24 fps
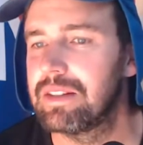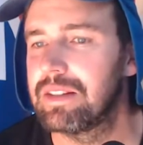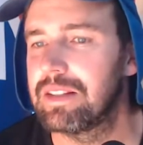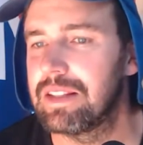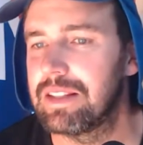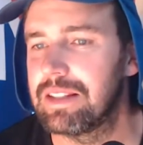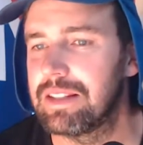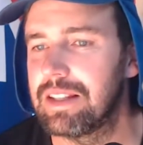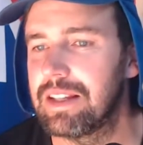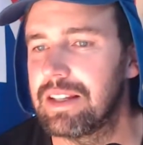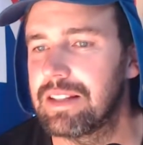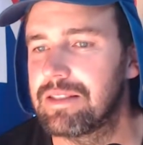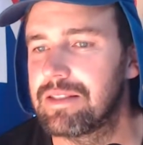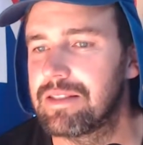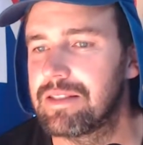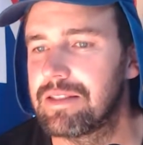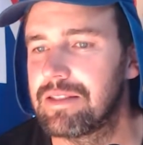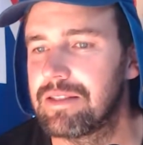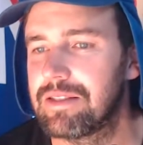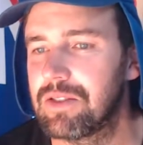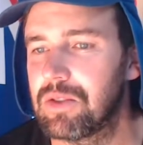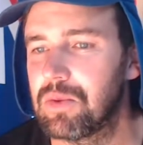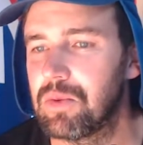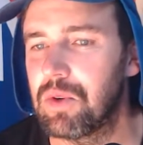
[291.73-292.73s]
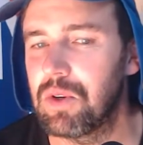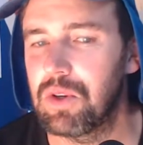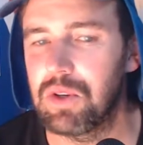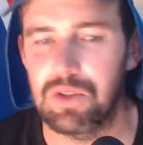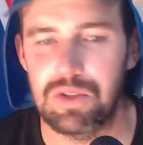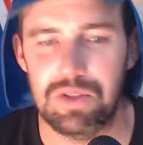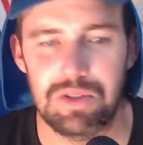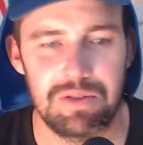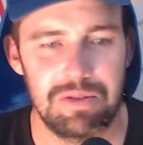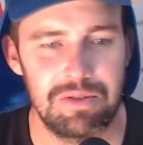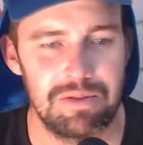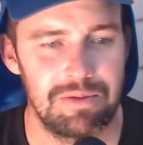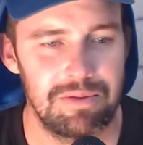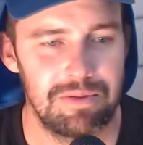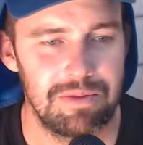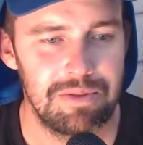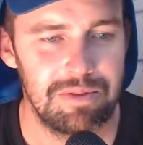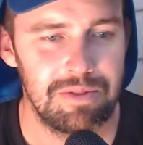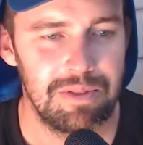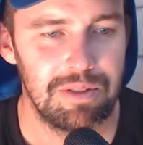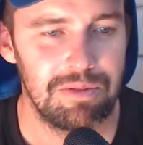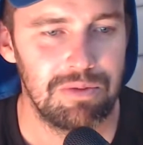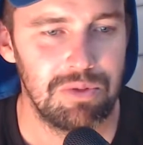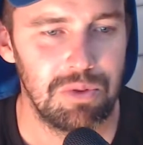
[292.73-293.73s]
And that's the worst
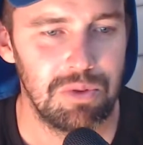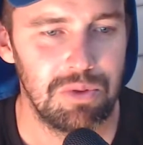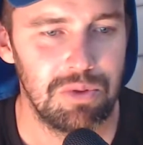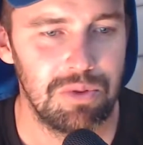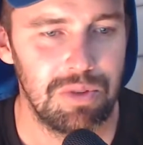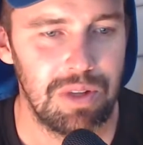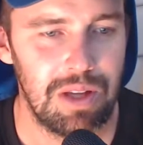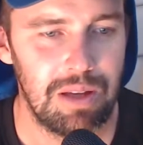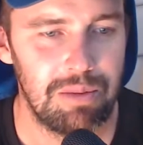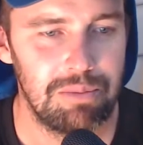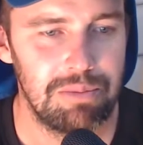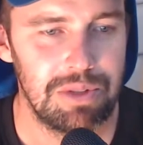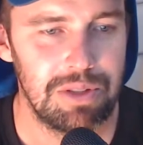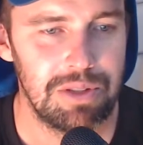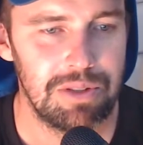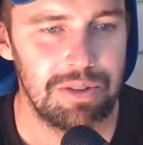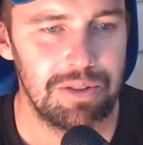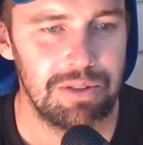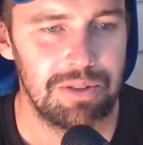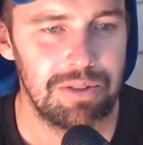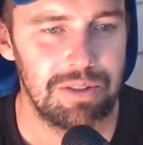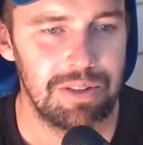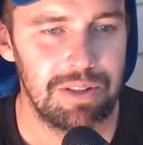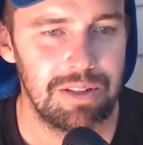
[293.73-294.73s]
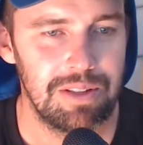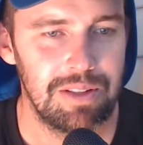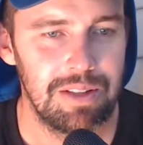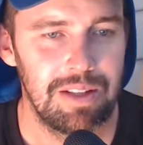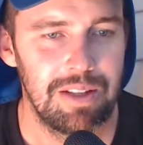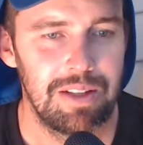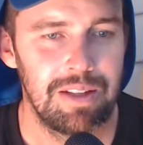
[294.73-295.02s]
of all, absolutely.